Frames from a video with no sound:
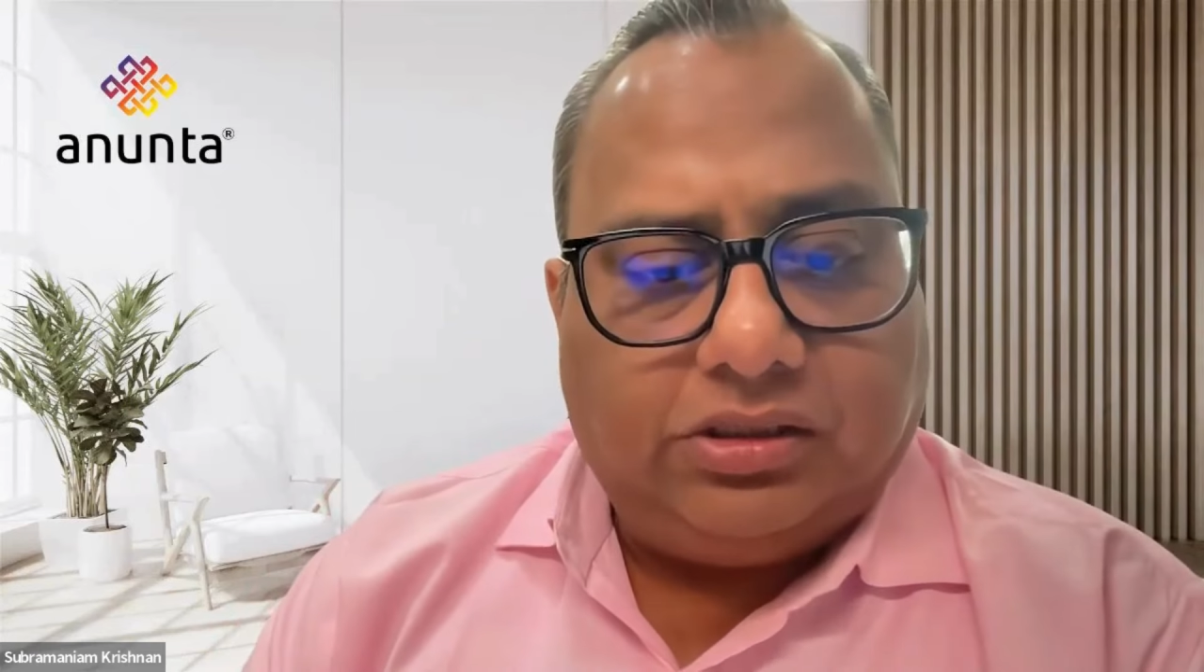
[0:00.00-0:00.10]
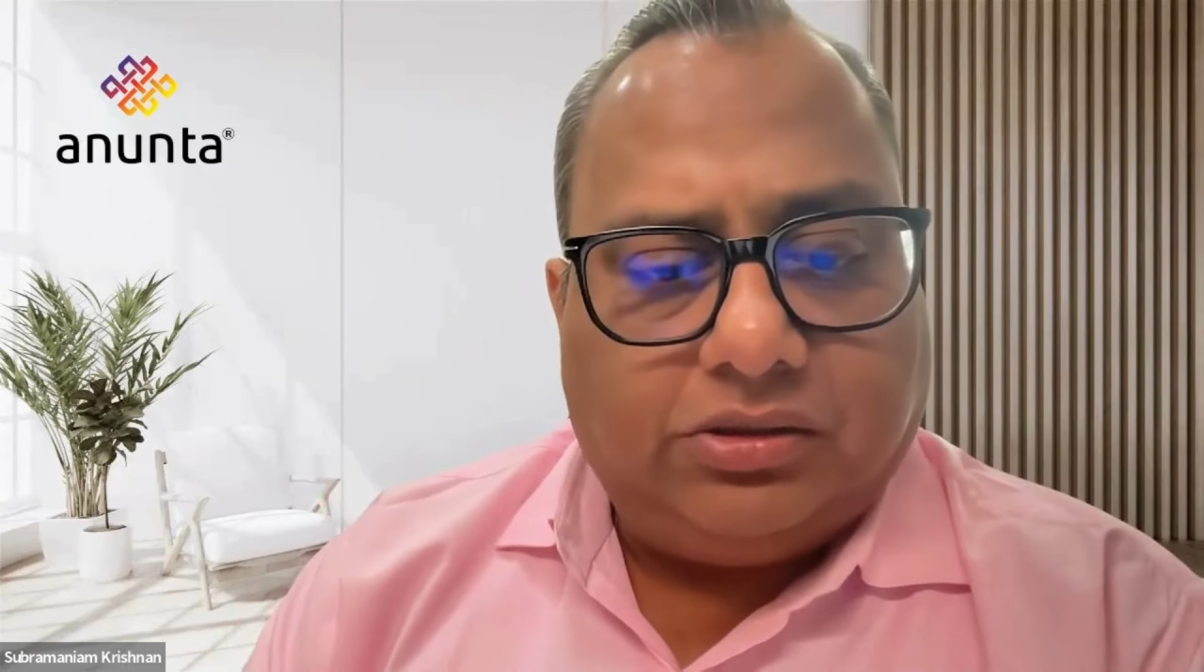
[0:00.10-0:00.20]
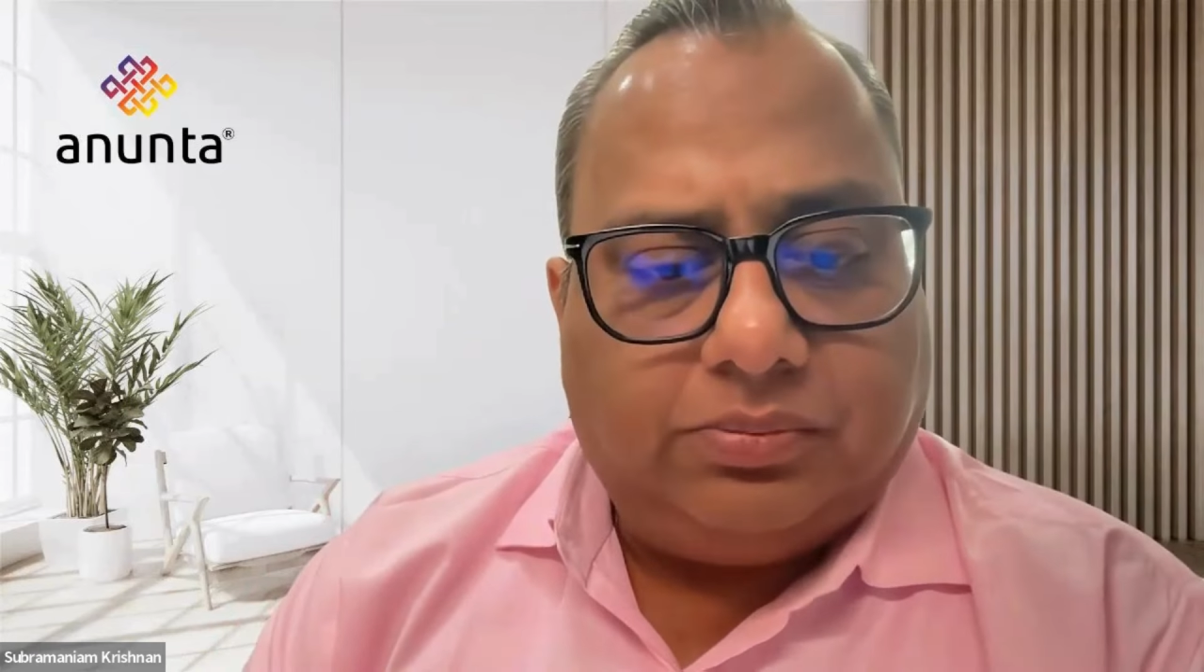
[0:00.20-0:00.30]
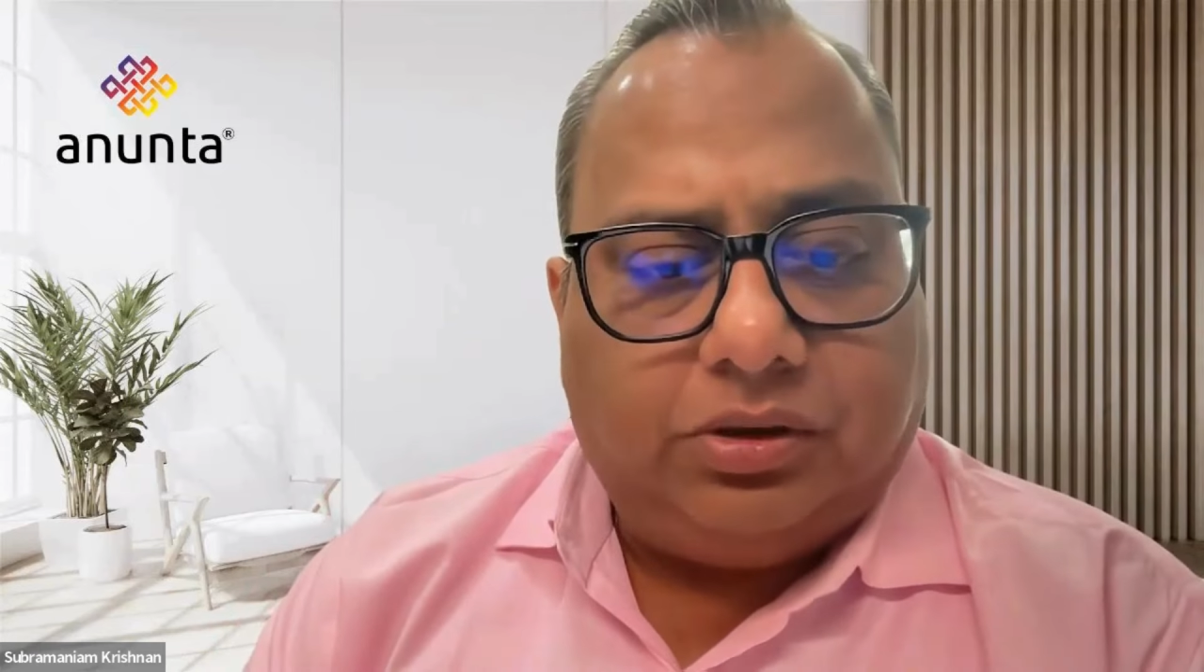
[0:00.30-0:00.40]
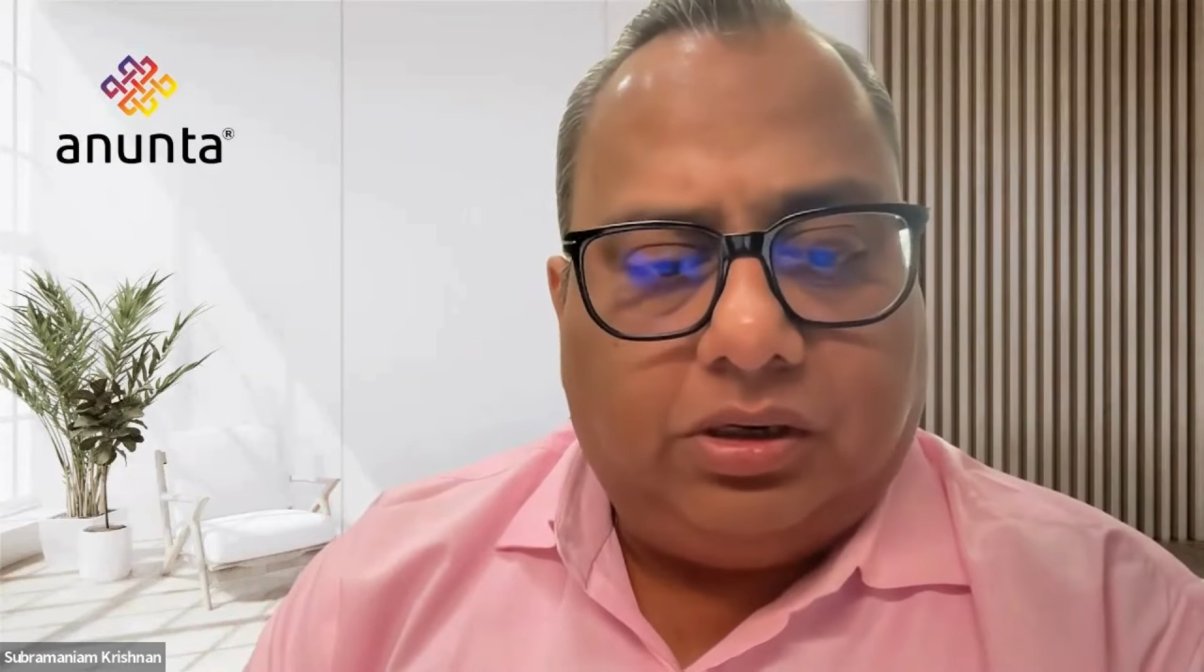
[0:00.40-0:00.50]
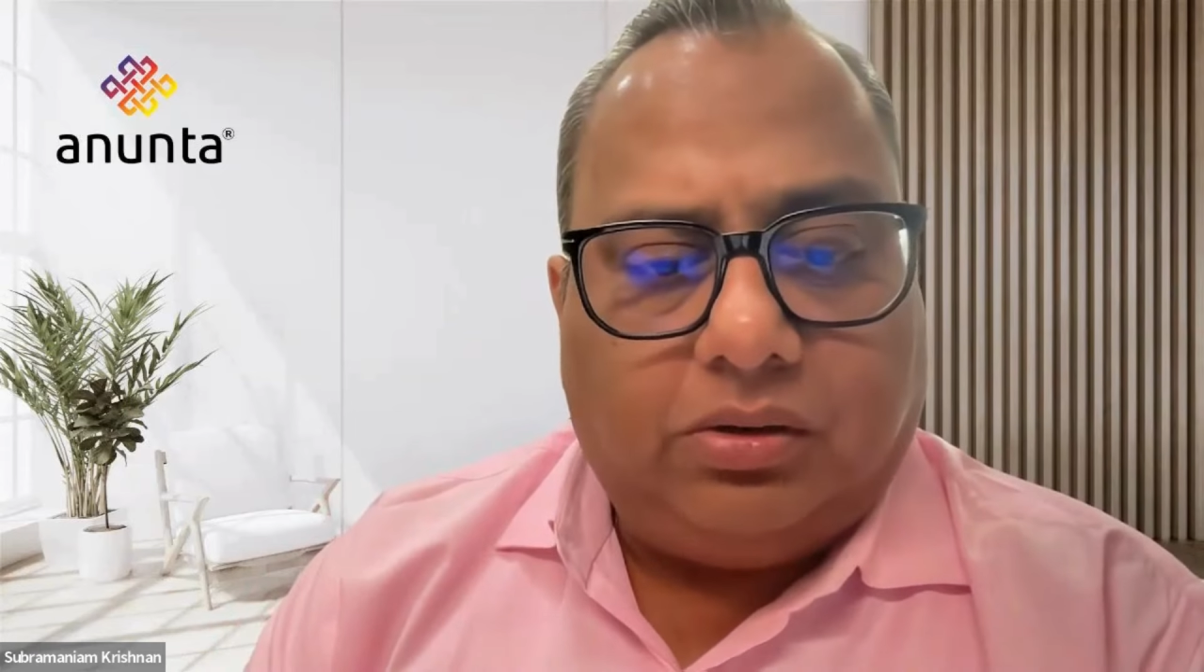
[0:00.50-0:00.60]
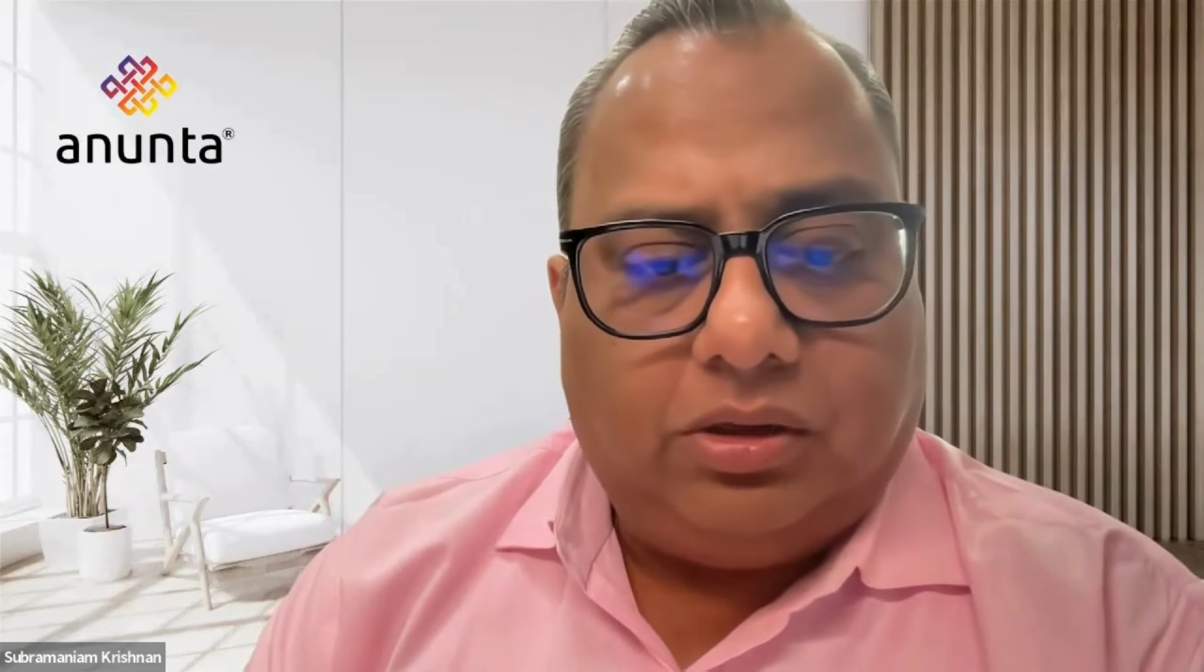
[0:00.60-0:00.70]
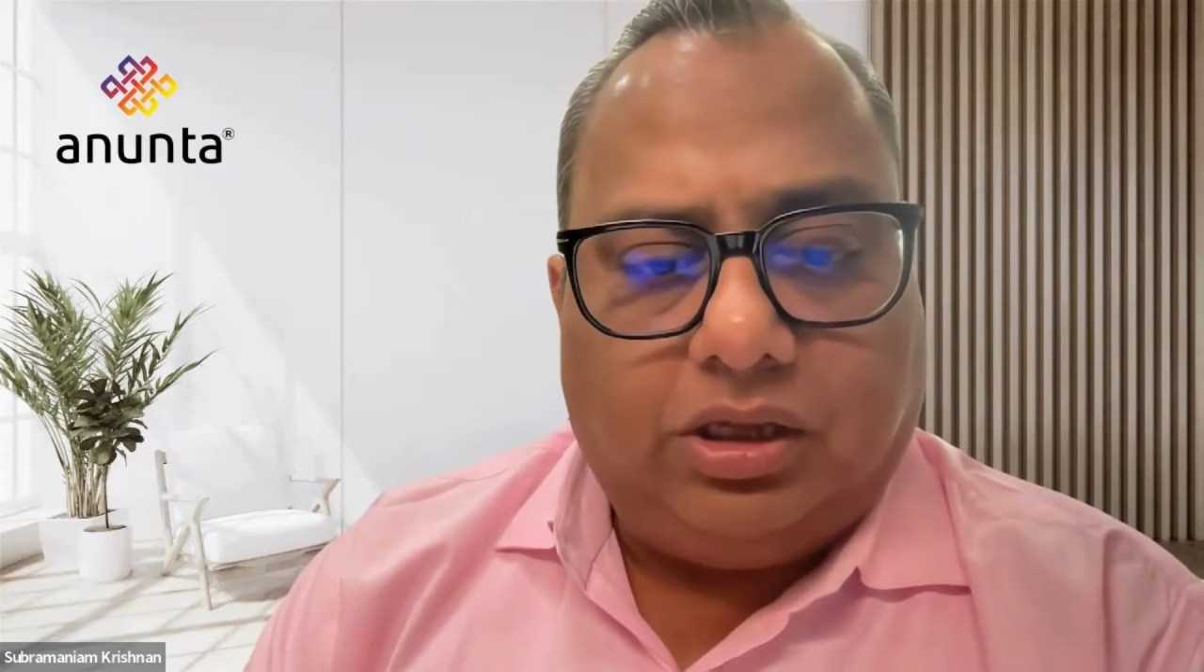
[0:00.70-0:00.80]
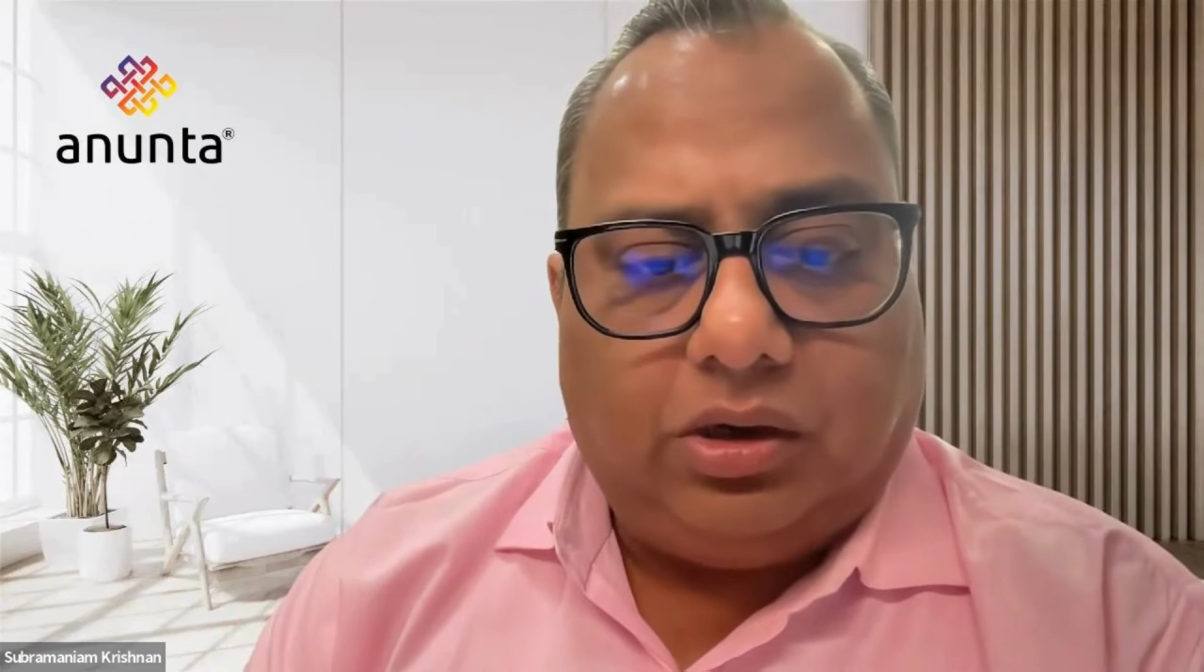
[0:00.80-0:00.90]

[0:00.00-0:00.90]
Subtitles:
just put it down in